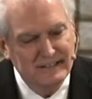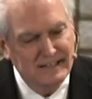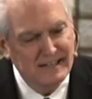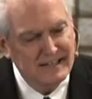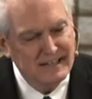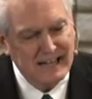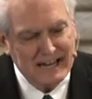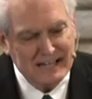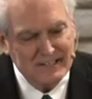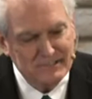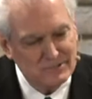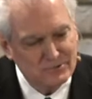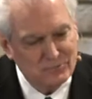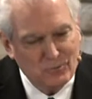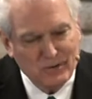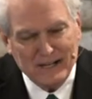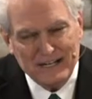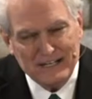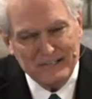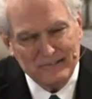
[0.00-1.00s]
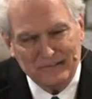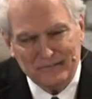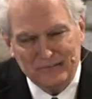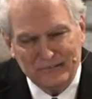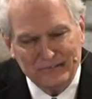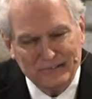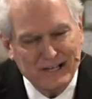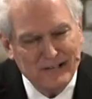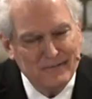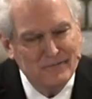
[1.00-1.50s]
has his ways of
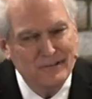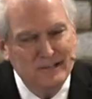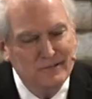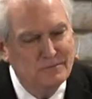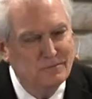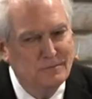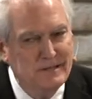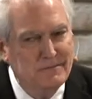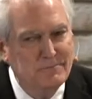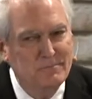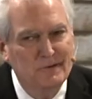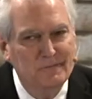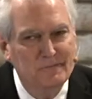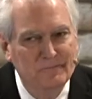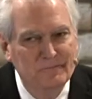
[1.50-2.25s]
saving his people.